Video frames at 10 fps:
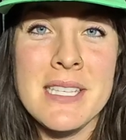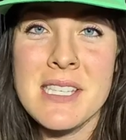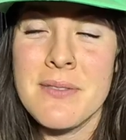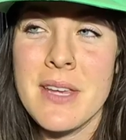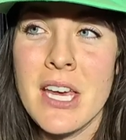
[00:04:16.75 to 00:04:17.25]

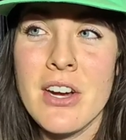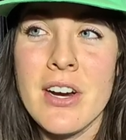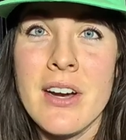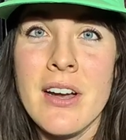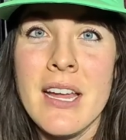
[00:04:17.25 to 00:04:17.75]
pieces of
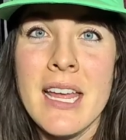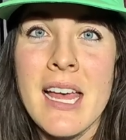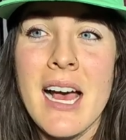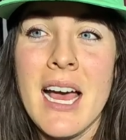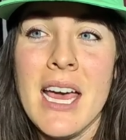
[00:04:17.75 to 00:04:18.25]
gear
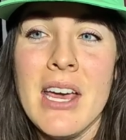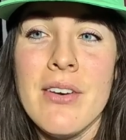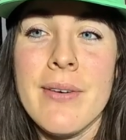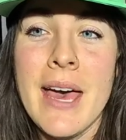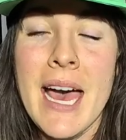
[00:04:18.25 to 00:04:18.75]

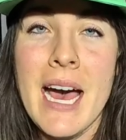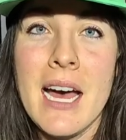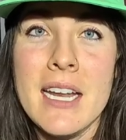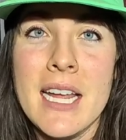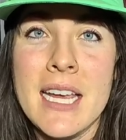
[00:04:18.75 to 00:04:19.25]
I've
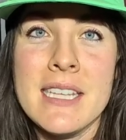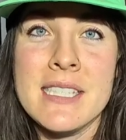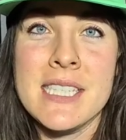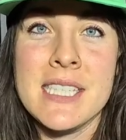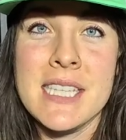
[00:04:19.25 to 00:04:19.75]
had and I
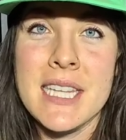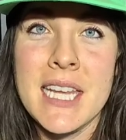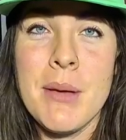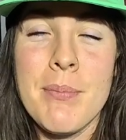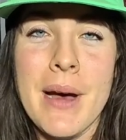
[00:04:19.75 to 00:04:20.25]

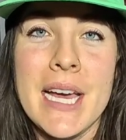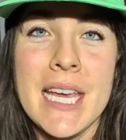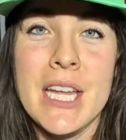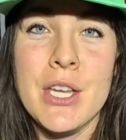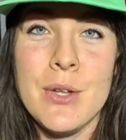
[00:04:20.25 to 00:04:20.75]
consistently keep
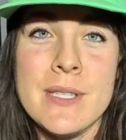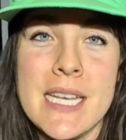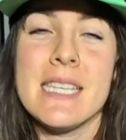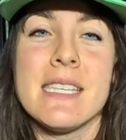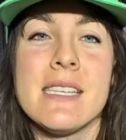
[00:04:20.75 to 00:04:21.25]
buying in new
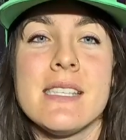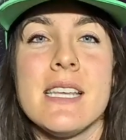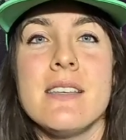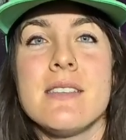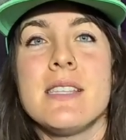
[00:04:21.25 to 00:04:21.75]
sizes
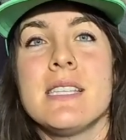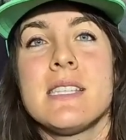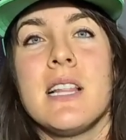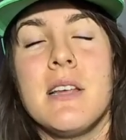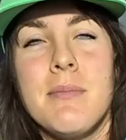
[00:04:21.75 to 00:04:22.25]
is
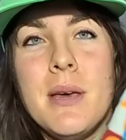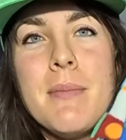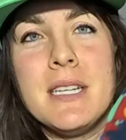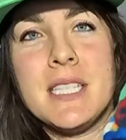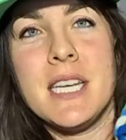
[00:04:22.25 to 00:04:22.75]
this
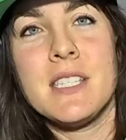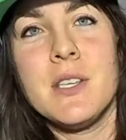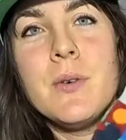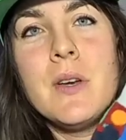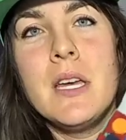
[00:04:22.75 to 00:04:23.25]
Columbia bunting
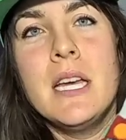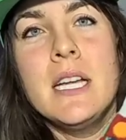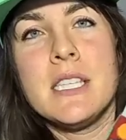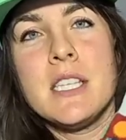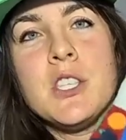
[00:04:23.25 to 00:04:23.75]
suit.
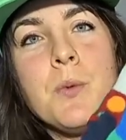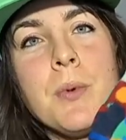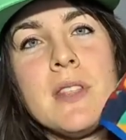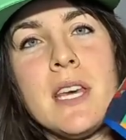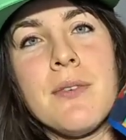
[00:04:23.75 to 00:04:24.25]
It's a
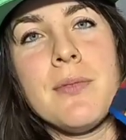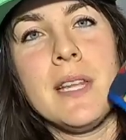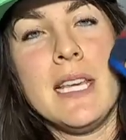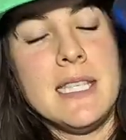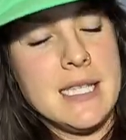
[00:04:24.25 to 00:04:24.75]
super thick
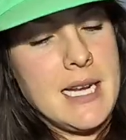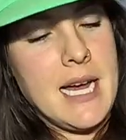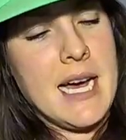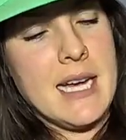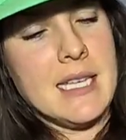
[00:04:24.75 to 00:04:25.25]
fleece and
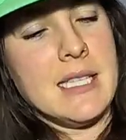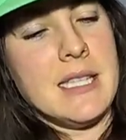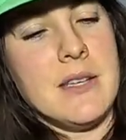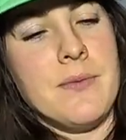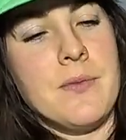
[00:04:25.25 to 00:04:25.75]
it
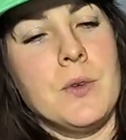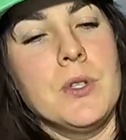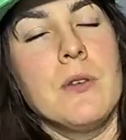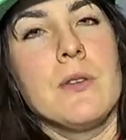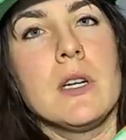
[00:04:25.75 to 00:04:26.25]
has the
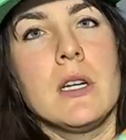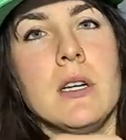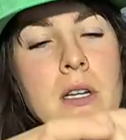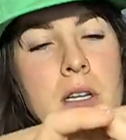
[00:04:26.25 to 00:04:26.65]
fold over